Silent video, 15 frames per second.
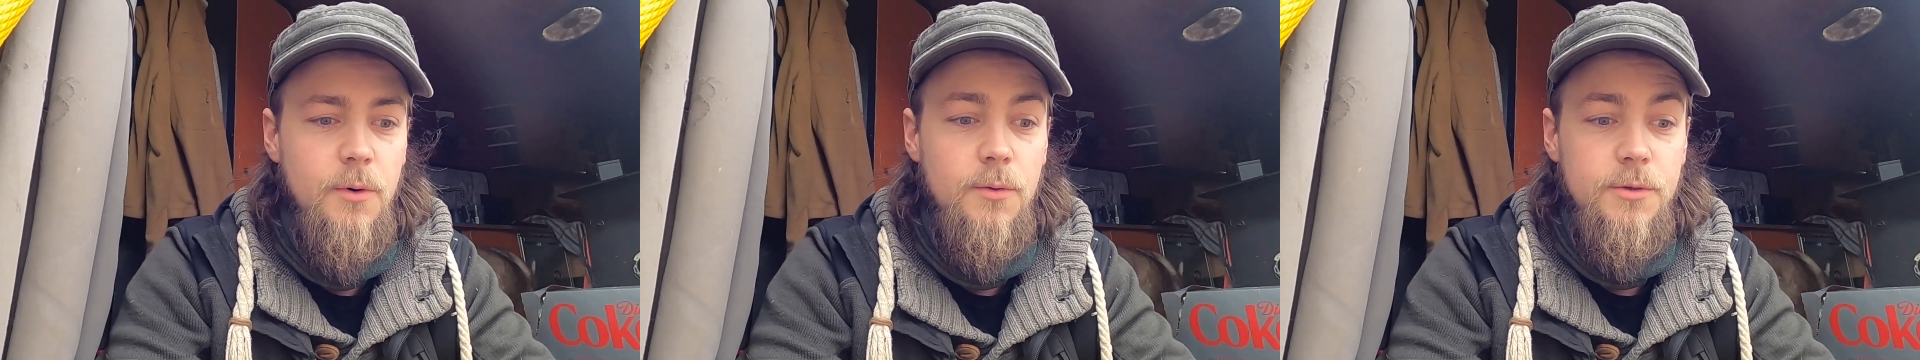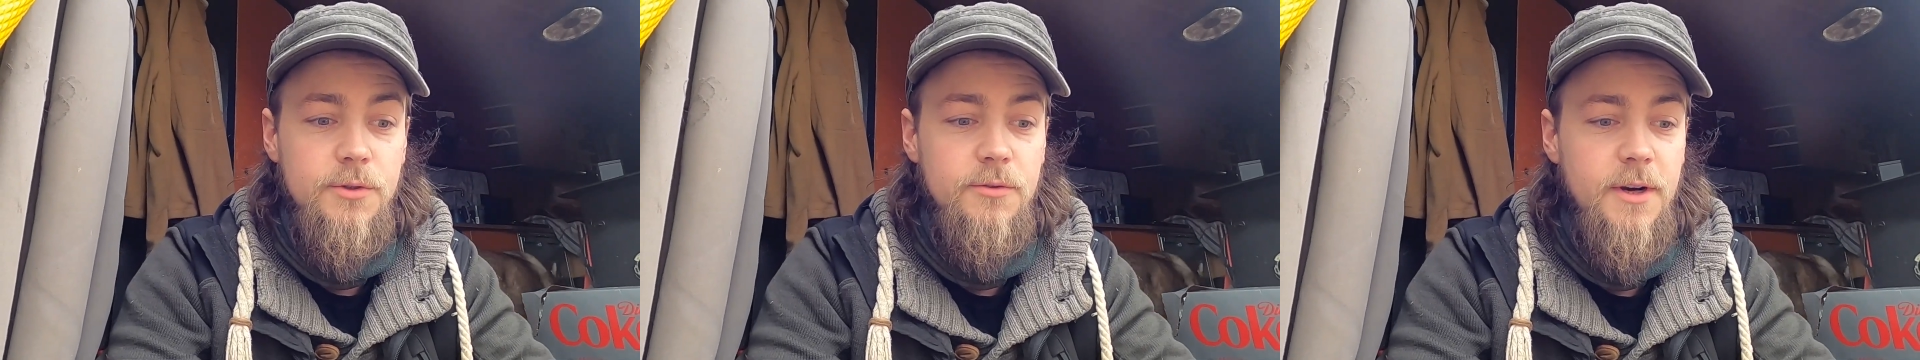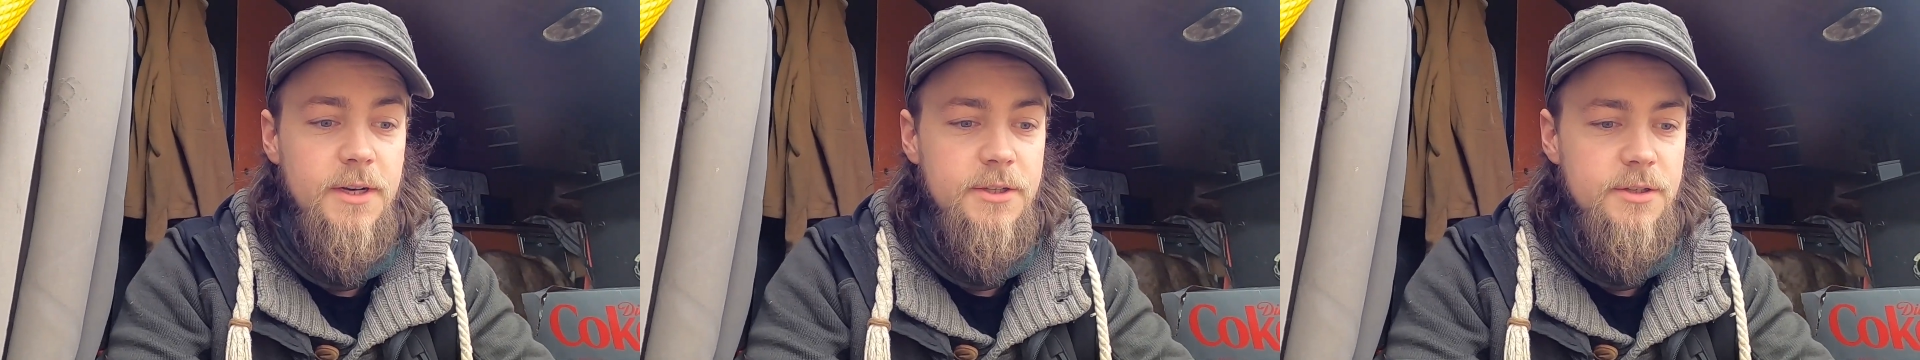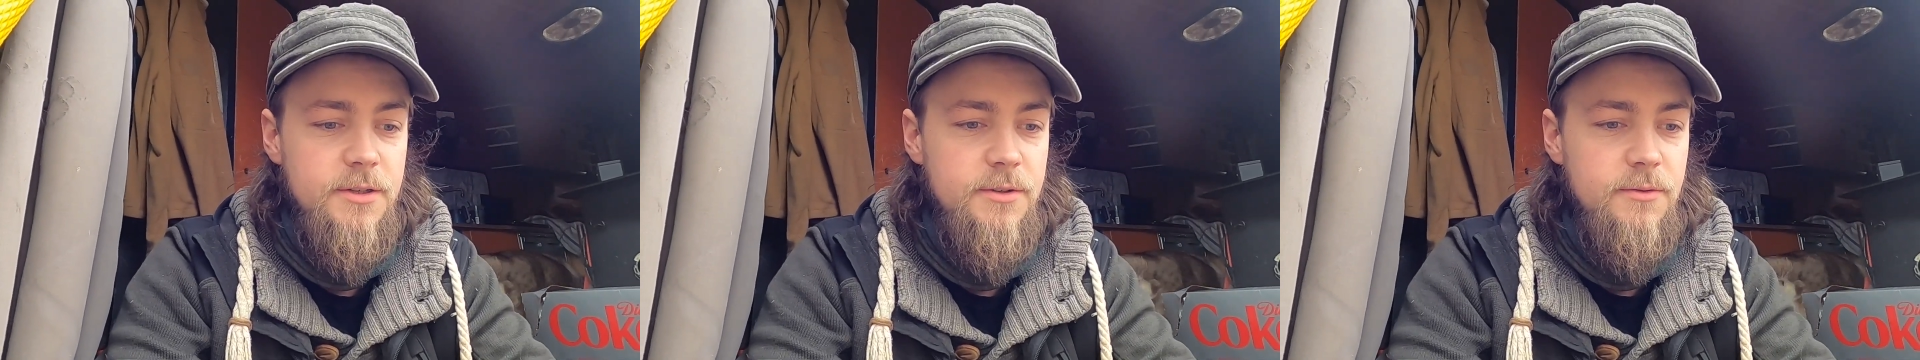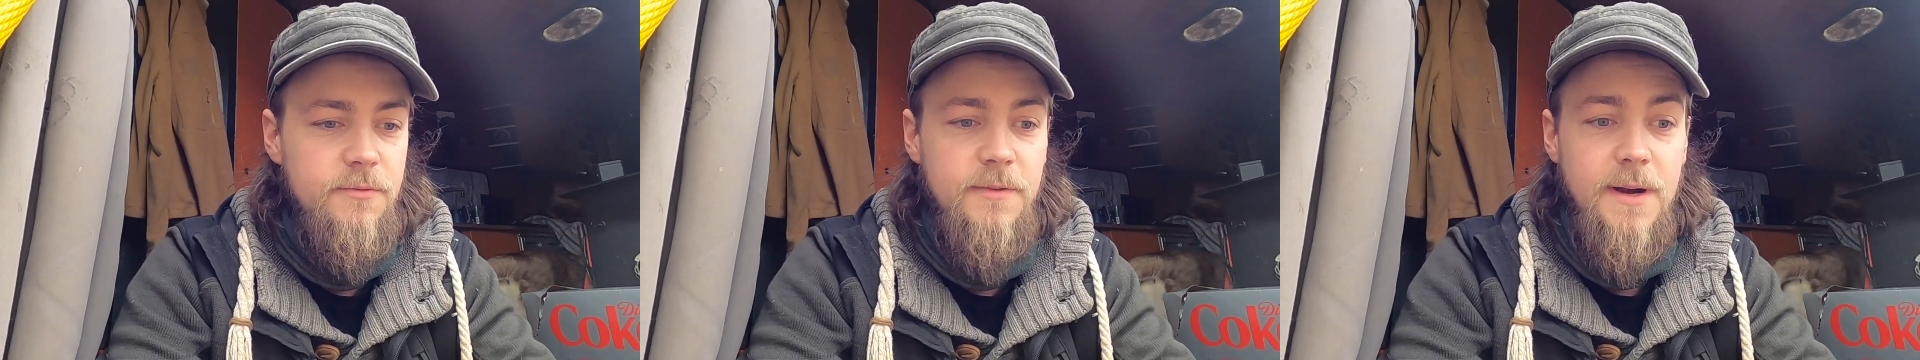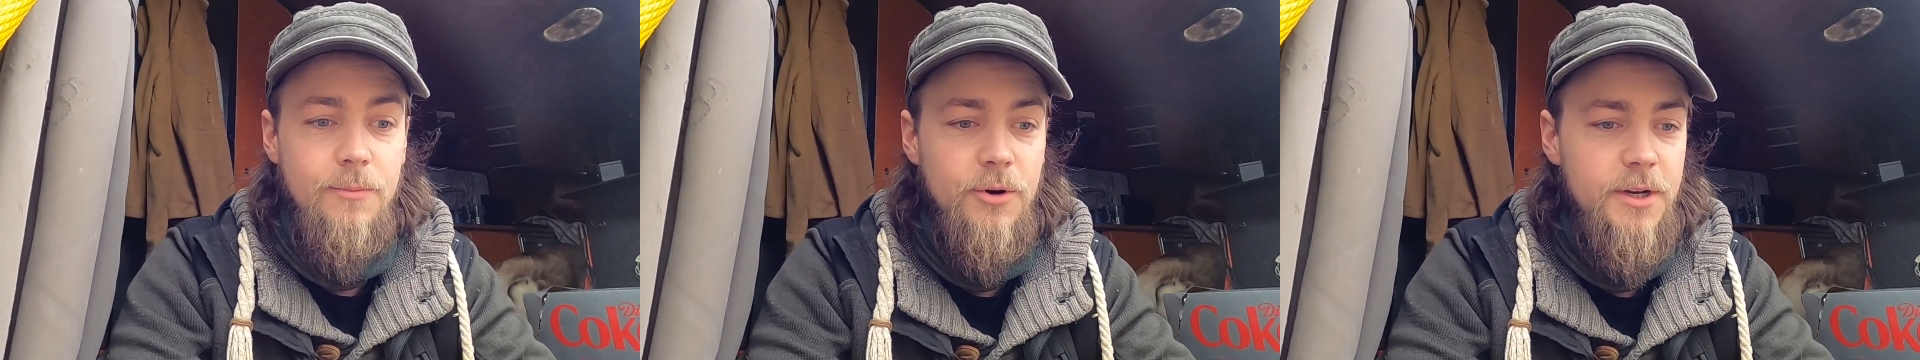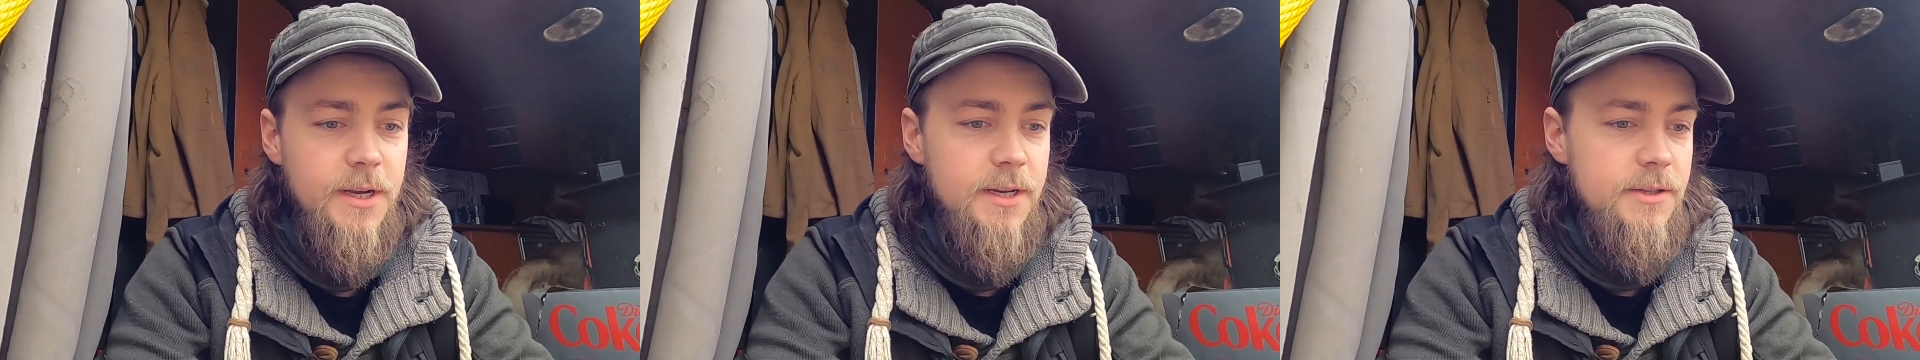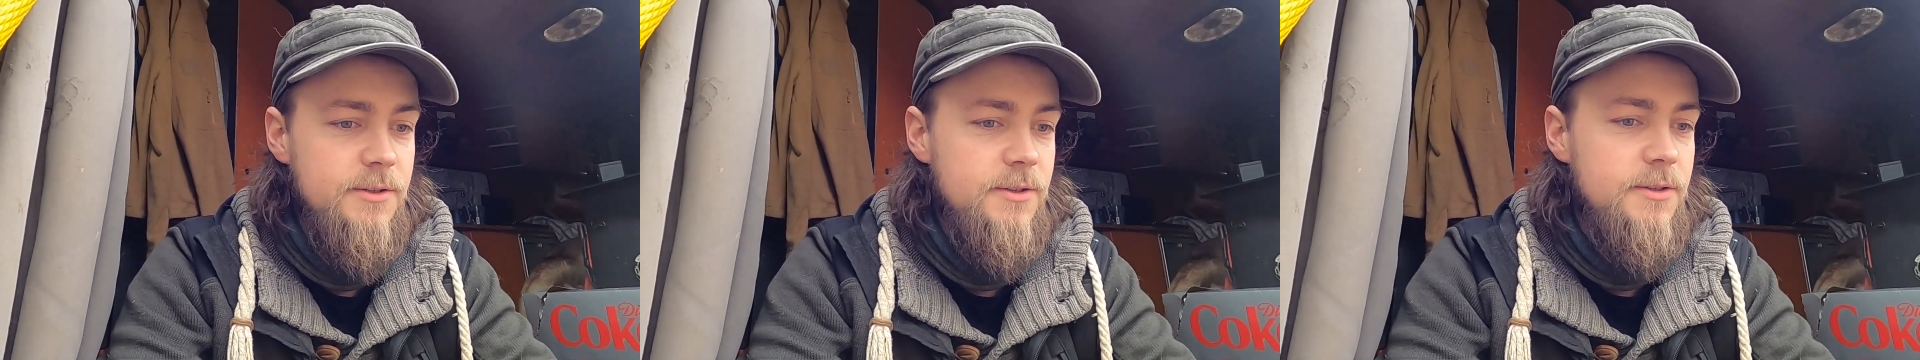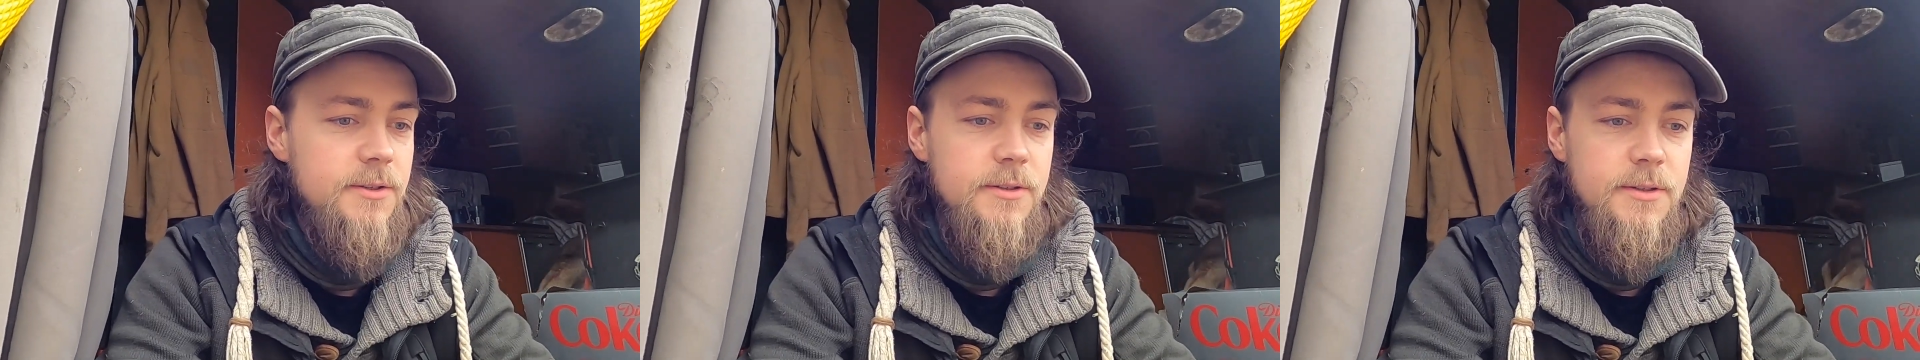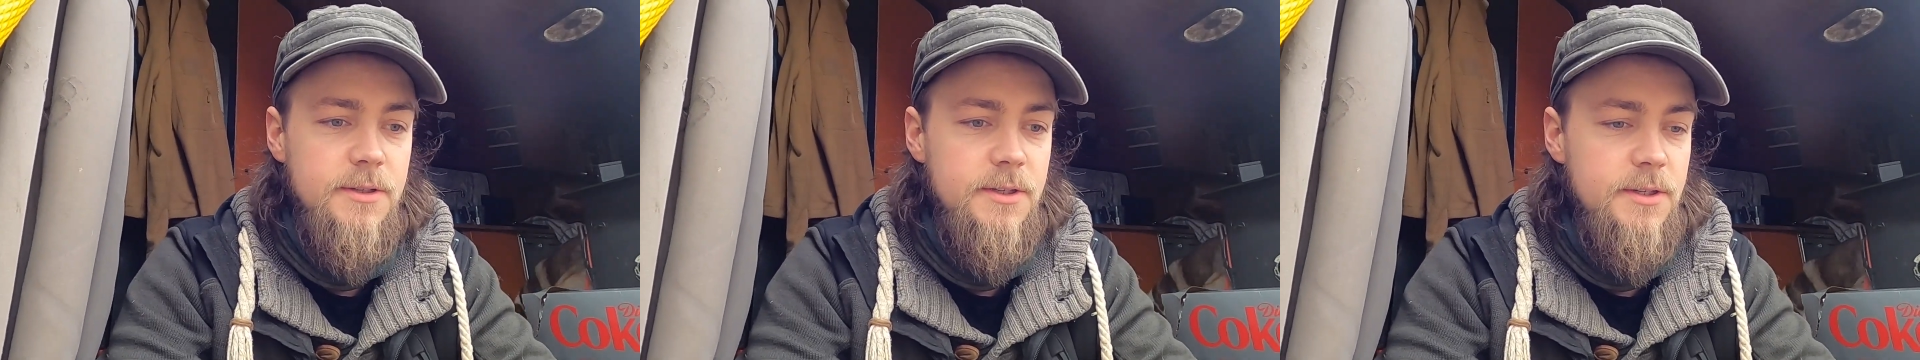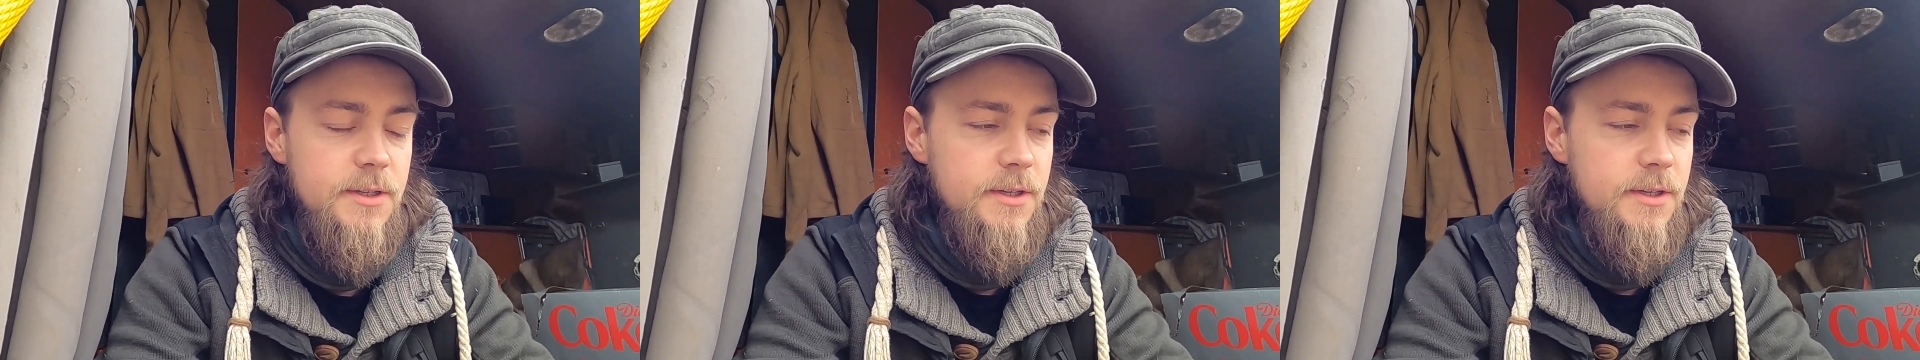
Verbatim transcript: alteration or fabrication